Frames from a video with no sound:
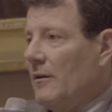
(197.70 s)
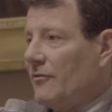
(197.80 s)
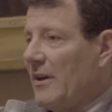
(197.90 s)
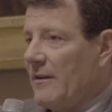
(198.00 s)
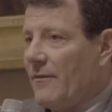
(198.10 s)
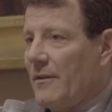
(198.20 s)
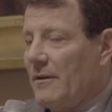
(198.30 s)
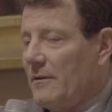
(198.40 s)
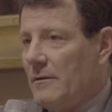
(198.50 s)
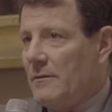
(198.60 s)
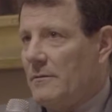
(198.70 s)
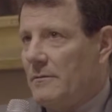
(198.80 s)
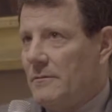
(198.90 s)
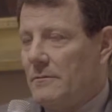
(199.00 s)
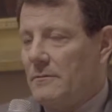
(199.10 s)
is kind of the
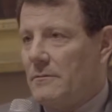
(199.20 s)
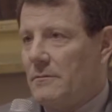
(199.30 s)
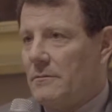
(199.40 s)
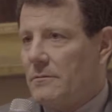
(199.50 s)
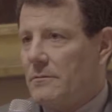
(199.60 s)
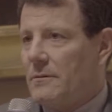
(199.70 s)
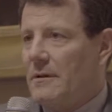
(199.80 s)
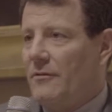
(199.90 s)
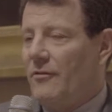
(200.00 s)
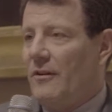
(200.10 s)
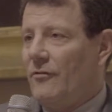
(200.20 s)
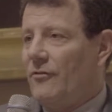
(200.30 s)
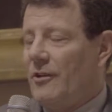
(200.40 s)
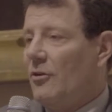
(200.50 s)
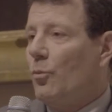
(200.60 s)
is is
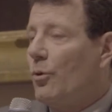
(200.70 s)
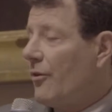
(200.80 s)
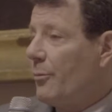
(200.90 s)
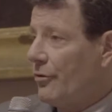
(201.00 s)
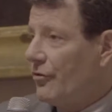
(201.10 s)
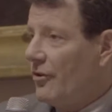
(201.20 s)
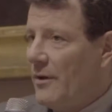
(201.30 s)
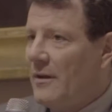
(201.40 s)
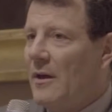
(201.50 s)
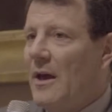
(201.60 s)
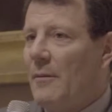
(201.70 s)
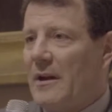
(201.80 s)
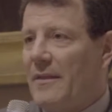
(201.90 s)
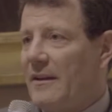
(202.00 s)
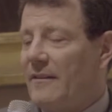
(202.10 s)
still worth pursuing,
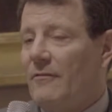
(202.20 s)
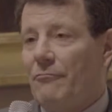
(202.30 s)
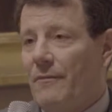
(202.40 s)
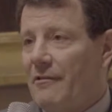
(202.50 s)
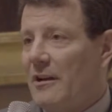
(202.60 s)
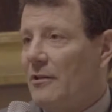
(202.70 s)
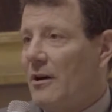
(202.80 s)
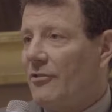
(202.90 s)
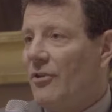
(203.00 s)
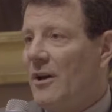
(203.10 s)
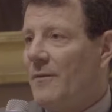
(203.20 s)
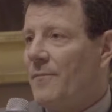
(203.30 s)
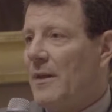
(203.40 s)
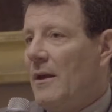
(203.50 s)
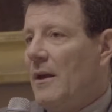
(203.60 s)
but I think it's a very long shot.
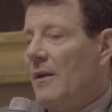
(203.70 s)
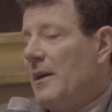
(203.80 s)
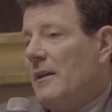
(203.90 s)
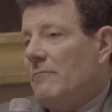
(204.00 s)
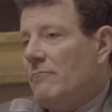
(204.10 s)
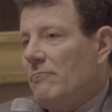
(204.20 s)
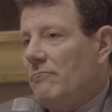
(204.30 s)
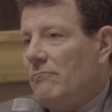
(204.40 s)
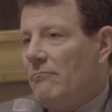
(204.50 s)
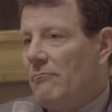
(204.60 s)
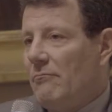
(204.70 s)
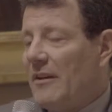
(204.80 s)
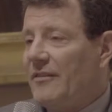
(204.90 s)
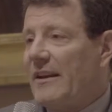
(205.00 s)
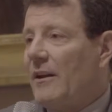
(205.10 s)
Then
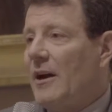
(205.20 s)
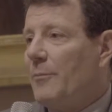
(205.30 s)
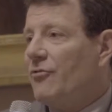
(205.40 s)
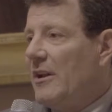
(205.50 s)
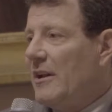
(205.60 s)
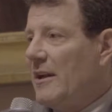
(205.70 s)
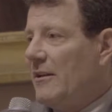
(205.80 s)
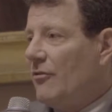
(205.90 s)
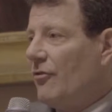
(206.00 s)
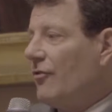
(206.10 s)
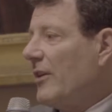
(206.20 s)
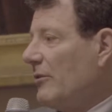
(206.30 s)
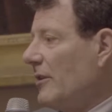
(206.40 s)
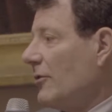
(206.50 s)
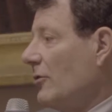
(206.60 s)
a second option is to
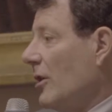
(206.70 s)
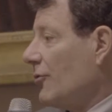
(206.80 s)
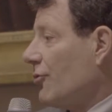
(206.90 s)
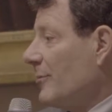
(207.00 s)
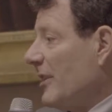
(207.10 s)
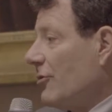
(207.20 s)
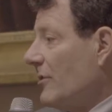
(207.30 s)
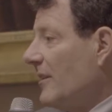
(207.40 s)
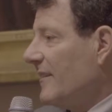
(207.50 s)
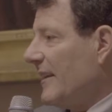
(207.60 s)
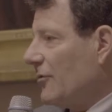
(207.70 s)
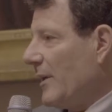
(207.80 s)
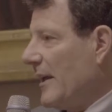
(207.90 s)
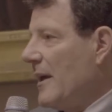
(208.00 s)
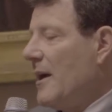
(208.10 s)
settle into long-term deterrence, as
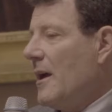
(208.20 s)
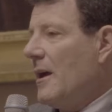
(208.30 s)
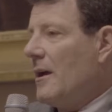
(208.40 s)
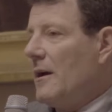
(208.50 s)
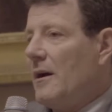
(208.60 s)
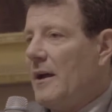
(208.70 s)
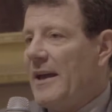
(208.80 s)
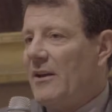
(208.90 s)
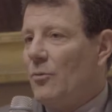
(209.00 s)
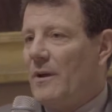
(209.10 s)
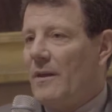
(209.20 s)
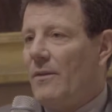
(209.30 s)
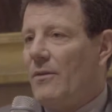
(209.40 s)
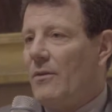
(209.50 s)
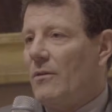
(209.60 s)
we uh, had
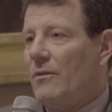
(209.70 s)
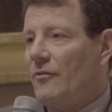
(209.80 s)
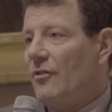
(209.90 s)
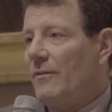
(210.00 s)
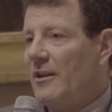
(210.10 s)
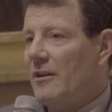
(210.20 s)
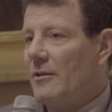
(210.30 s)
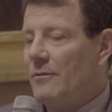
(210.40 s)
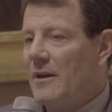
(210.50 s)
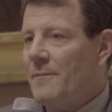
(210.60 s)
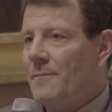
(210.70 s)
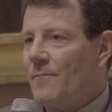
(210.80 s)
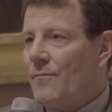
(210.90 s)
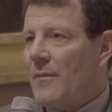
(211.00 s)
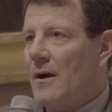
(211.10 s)
with the Soviet Union.
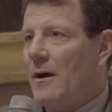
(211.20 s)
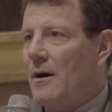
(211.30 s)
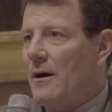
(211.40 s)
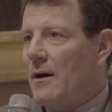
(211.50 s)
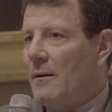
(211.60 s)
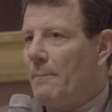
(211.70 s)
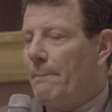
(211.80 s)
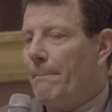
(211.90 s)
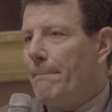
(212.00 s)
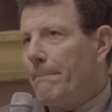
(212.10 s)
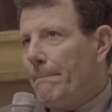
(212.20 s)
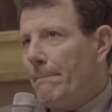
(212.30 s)
Um,